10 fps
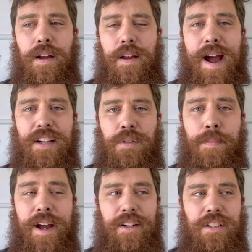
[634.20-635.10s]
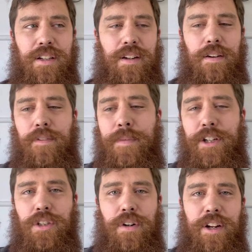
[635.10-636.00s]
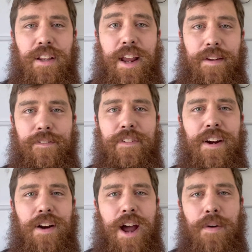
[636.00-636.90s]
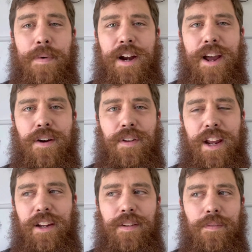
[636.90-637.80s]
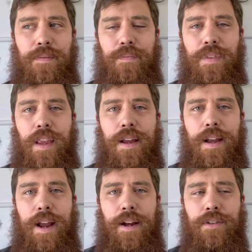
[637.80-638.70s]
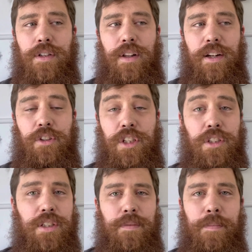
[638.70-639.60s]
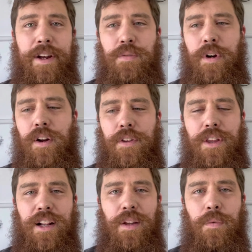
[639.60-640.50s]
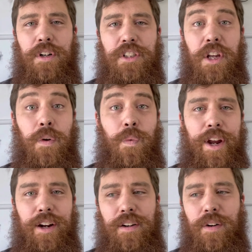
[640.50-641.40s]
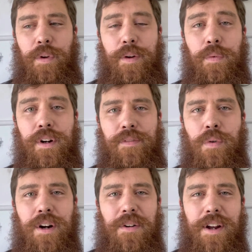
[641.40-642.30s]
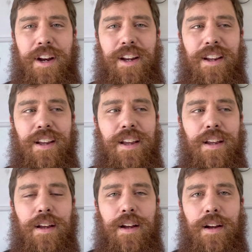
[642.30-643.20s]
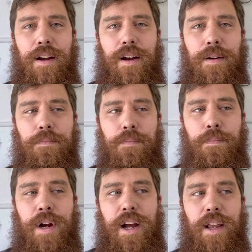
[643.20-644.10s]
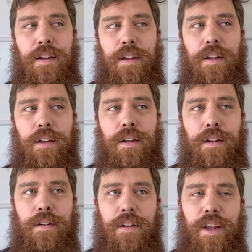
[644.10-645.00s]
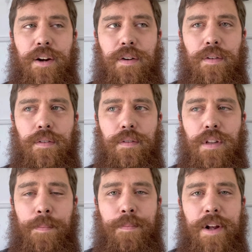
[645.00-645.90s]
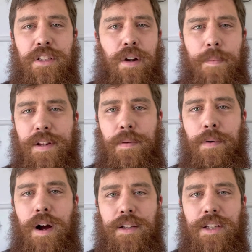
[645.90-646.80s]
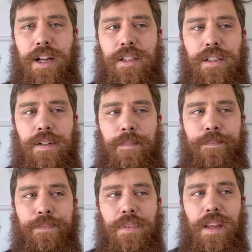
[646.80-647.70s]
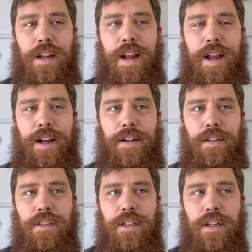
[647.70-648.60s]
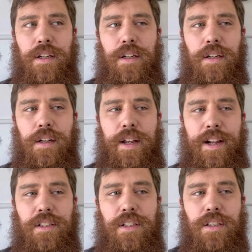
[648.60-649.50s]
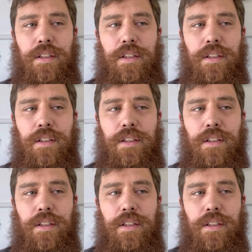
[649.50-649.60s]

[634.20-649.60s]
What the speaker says: aspect of my journey like figured out by now, like, and to just, because we all thought that we're just going to win, we would have won already. But you know, it's all about the process, and it's